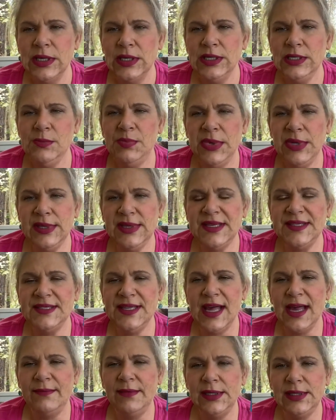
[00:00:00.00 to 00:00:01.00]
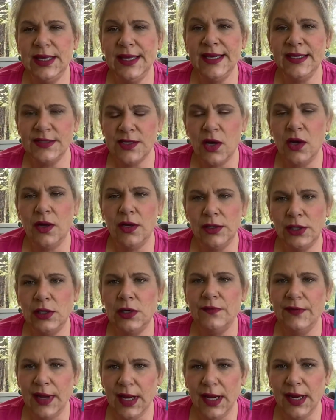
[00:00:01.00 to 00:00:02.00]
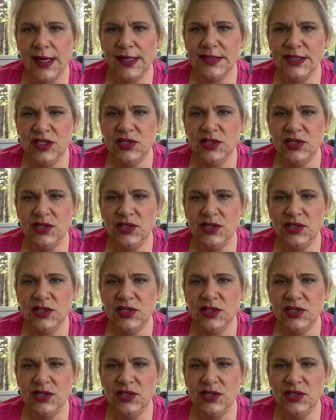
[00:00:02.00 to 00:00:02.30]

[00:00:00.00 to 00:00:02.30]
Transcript: You put the slimy things on your face.